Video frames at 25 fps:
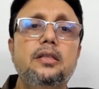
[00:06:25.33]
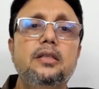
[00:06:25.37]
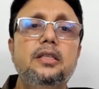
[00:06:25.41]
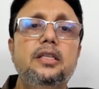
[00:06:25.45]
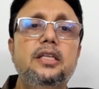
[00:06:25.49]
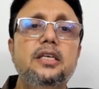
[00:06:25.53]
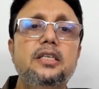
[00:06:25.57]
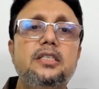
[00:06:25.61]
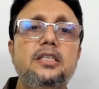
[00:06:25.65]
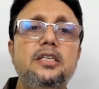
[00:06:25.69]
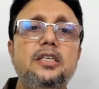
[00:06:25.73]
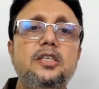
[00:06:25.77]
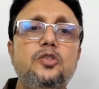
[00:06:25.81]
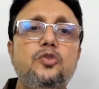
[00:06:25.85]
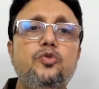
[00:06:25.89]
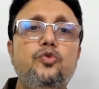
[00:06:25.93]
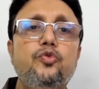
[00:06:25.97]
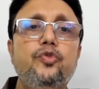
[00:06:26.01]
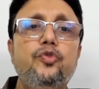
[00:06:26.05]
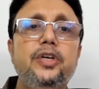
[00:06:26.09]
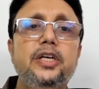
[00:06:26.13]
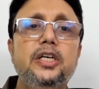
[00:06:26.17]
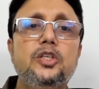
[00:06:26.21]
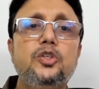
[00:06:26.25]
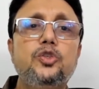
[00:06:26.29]
This
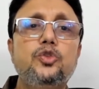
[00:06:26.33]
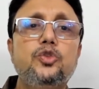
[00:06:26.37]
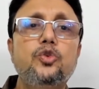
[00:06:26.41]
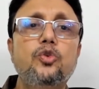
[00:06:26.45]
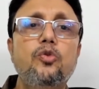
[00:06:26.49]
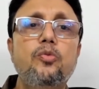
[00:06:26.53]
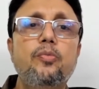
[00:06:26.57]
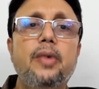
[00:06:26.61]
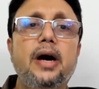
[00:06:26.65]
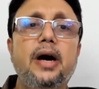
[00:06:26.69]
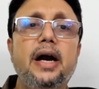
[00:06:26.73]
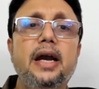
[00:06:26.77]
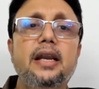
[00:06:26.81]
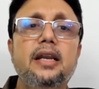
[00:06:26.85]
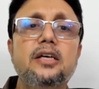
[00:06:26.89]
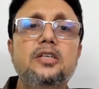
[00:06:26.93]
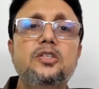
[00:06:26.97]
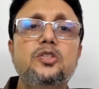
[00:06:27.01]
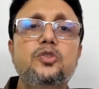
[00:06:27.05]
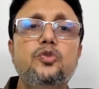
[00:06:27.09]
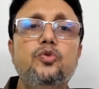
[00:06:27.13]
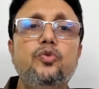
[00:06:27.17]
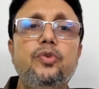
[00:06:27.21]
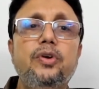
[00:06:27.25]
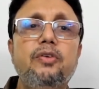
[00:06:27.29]
is v2
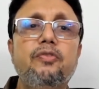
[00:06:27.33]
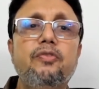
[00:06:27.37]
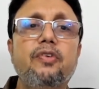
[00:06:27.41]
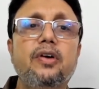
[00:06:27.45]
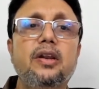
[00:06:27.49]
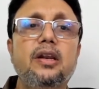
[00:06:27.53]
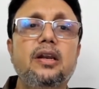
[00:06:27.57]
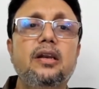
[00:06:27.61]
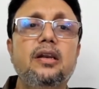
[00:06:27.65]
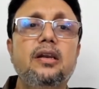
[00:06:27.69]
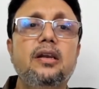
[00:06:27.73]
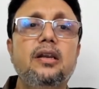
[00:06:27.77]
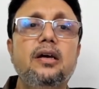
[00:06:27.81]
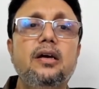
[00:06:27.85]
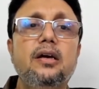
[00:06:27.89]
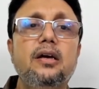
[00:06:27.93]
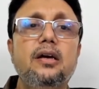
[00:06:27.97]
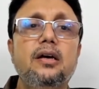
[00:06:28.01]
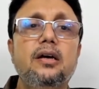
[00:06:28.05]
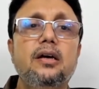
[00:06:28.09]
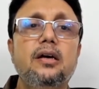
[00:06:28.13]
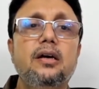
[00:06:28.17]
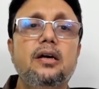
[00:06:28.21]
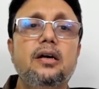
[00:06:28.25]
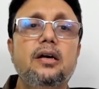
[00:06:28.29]
minus v1.
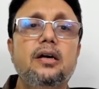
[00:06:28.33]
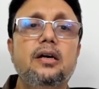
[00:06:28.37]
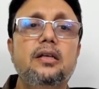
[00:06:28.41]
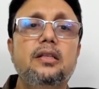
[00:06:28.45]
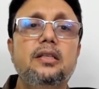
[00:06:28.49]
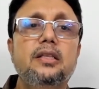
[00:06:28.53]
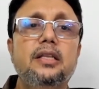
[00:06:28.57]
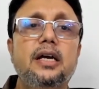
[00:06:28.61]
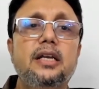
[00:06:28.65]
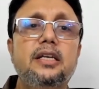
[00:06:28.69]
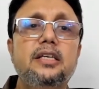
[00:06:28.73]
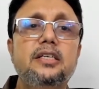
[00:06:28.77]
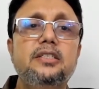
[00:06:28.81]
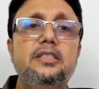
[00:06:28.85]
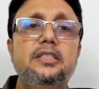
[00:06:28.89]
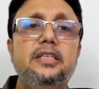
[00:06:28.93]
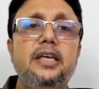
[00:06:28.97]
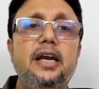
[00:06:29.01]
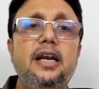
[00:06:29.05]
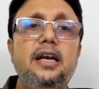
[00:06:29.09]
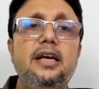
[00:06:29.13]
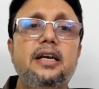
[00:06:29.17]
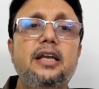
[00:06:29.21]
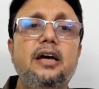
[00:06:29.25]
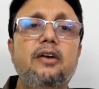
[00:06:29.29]
That is
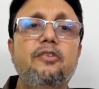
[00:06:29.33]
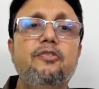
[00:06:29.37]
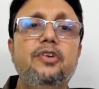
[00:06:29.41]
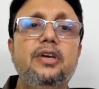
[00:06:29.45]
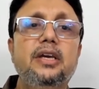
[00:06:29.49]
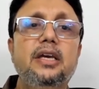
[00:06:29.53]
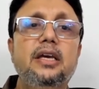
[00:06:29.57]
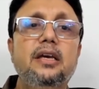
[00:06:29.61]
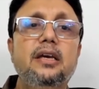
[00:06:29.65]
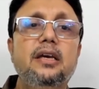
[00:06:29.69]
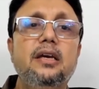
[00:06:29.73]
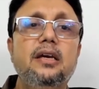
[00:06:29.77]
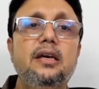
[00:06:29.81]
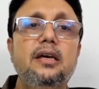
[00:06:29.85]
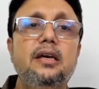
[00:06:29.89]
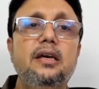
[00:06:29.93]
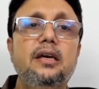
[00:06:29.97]
delta v.